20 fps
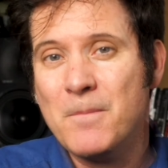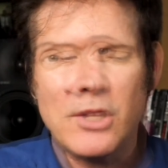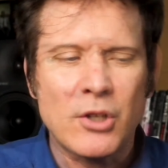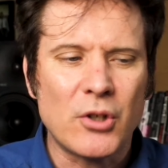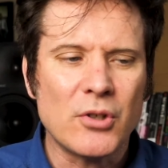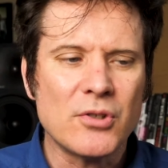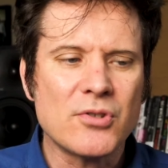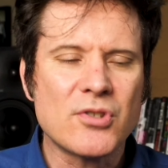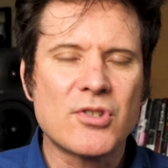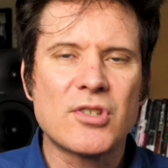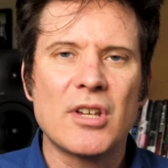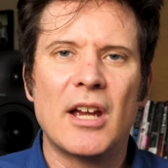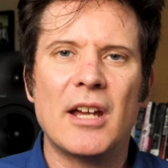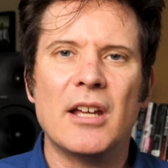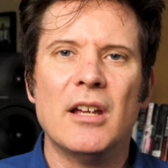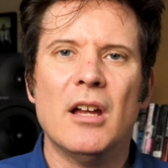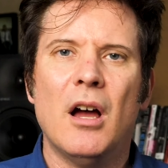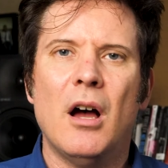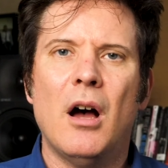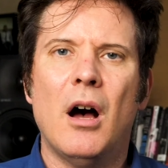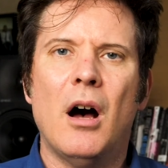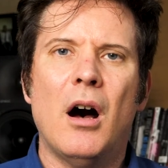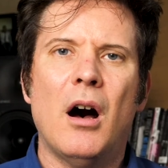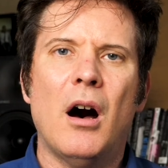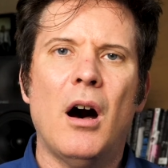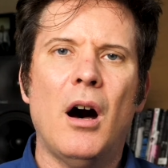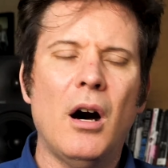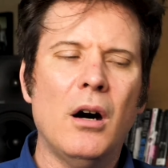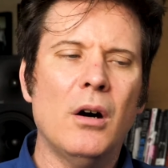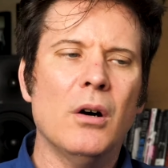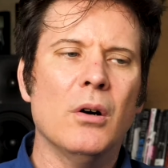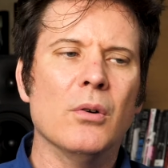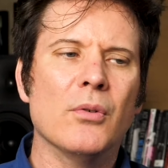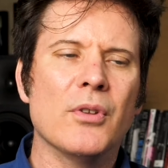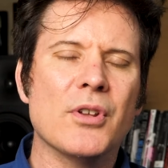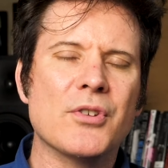They couldn't say, oh,